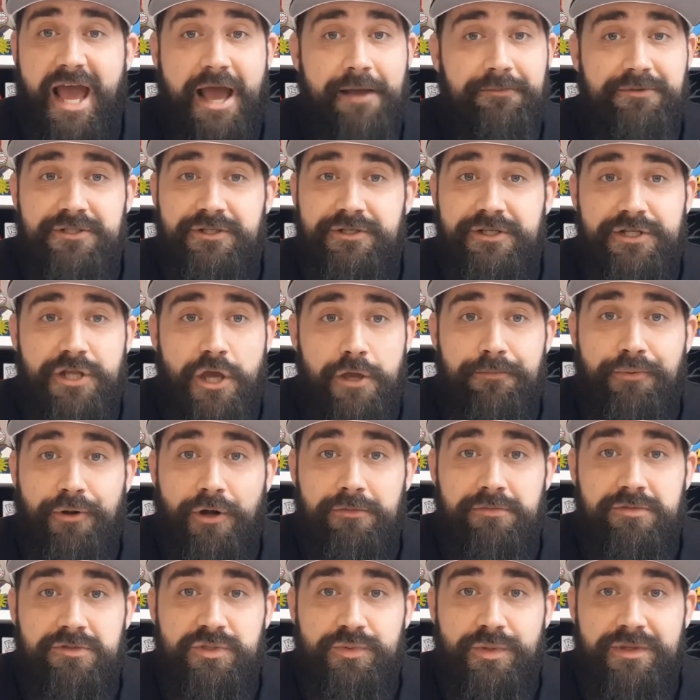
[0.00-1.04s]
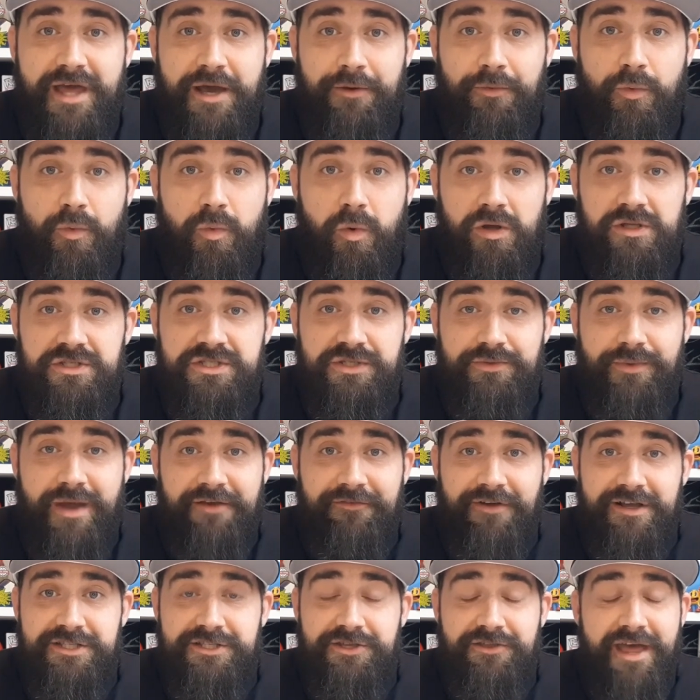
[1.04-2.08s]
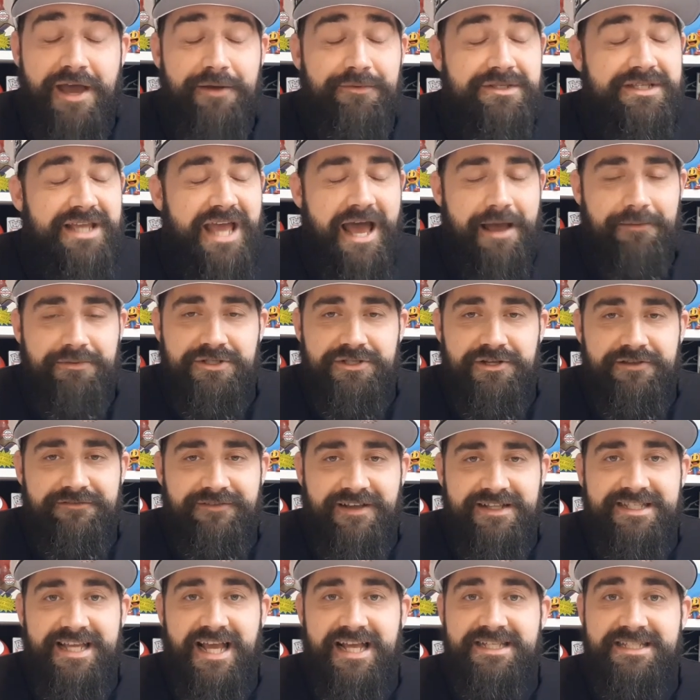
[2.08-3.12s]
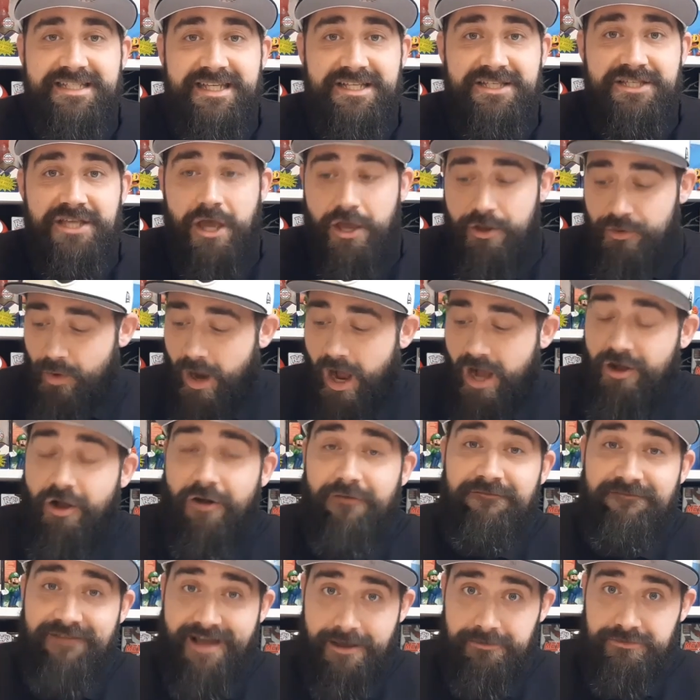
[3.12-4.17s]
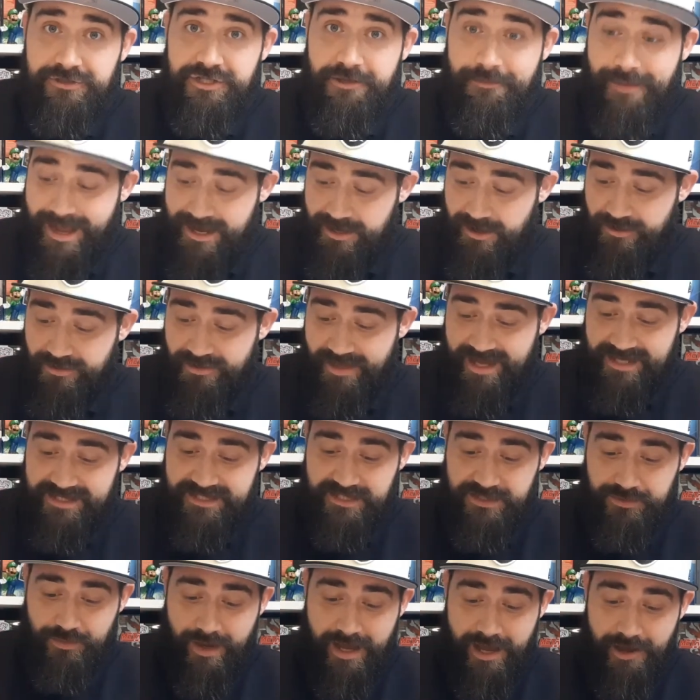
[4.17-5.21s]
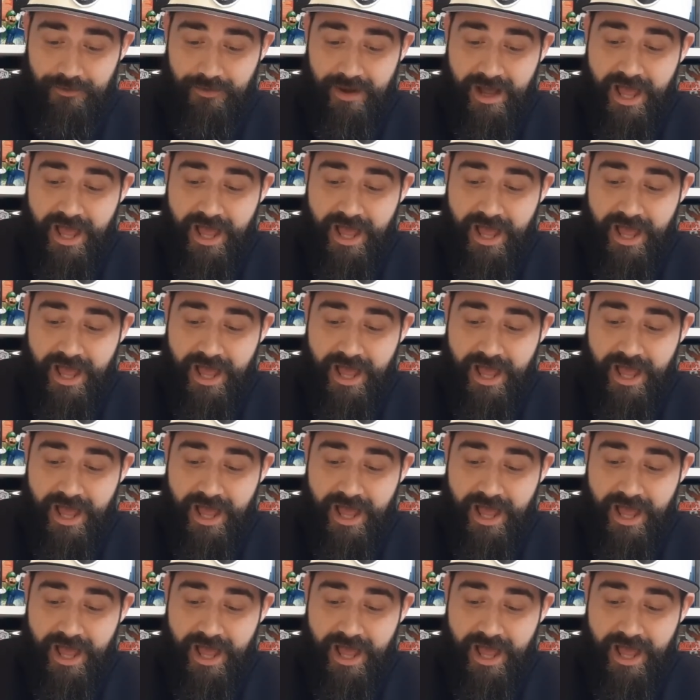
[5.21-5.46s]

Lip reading: Absolutely no problems with that one whatsoever. So that was absolutely fantastic. So I got voucher back on that as well.